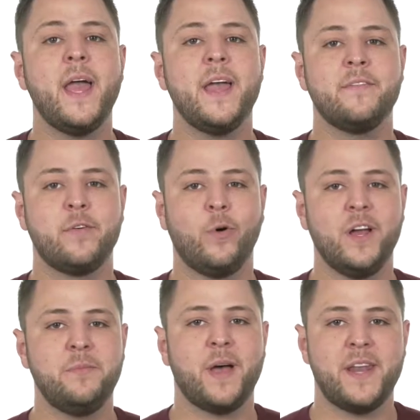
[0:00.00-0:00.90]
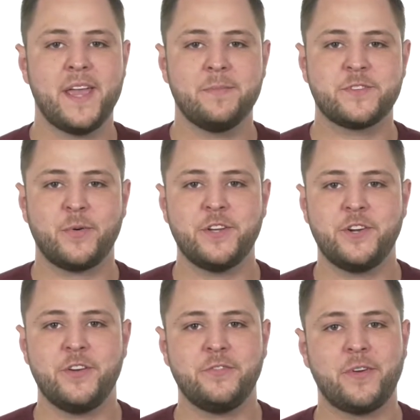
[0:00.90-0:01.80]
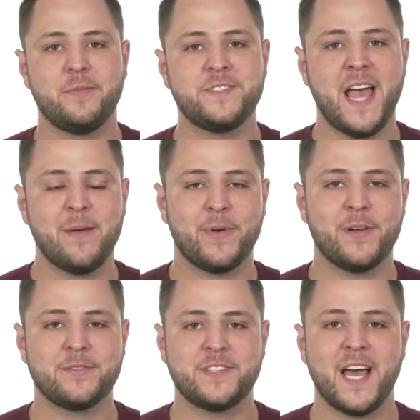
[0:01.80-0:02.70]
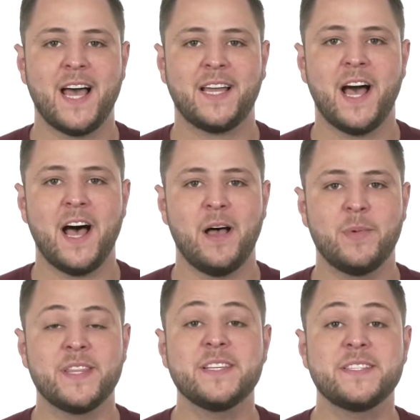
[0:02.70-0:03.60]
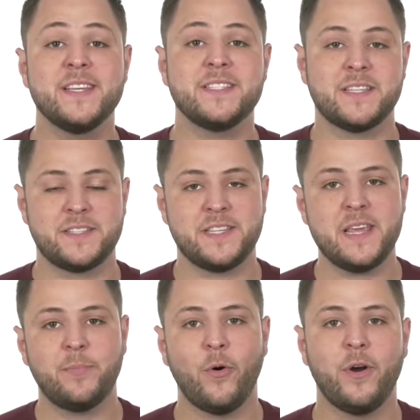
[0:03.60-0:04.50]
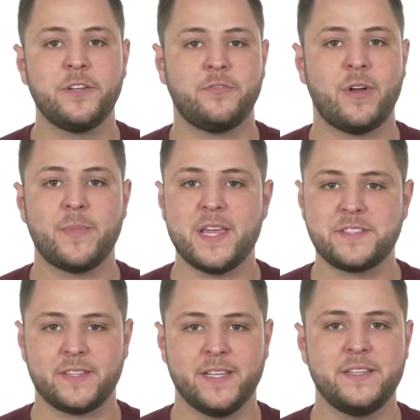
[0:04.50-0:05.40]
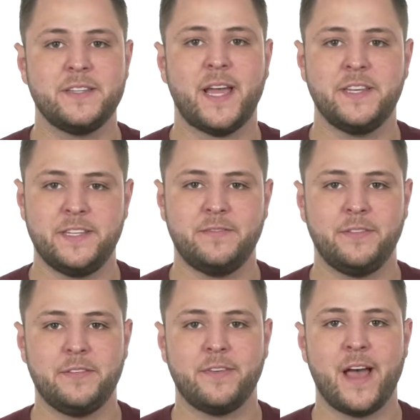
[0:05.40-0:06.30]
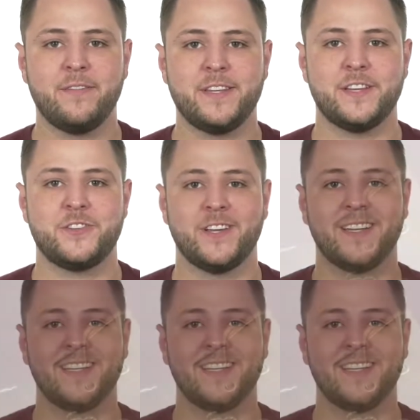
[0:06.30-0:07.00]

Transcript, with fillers: Hey everyone, my name's Richard from Zappos.com, and this is Seaport from Eastland 1955 edition.